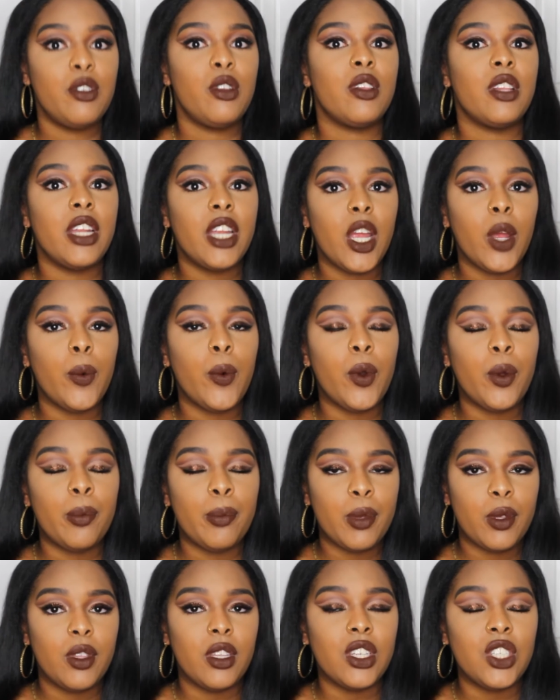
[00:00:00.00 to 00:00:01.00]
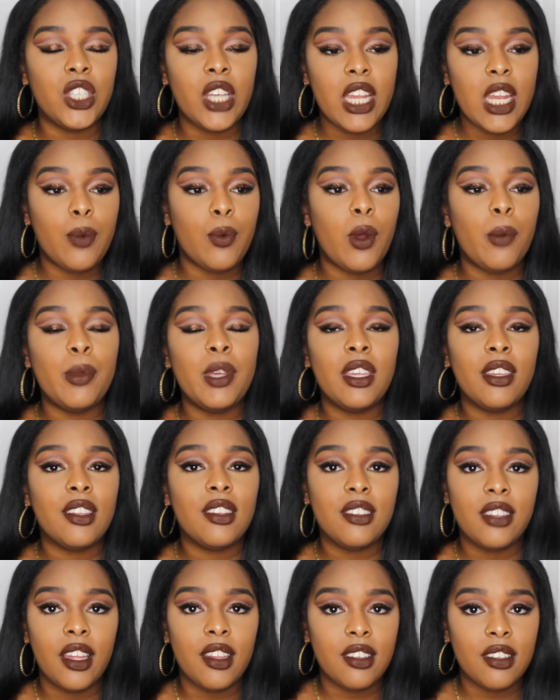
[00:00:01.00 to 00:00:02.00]
The shedding won't be
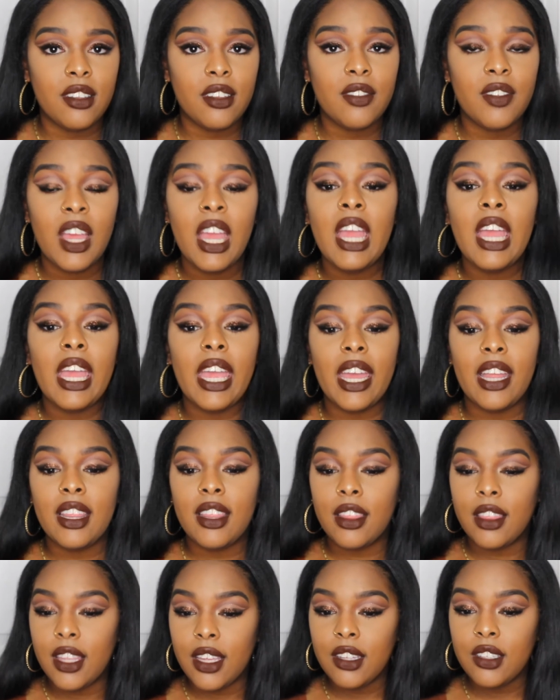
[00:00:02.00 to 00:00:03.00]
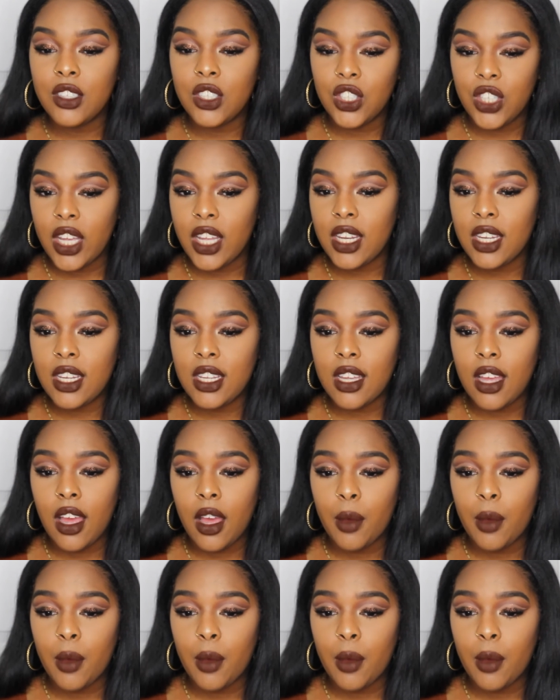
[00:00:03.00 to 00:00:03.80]
excessive. And this shedding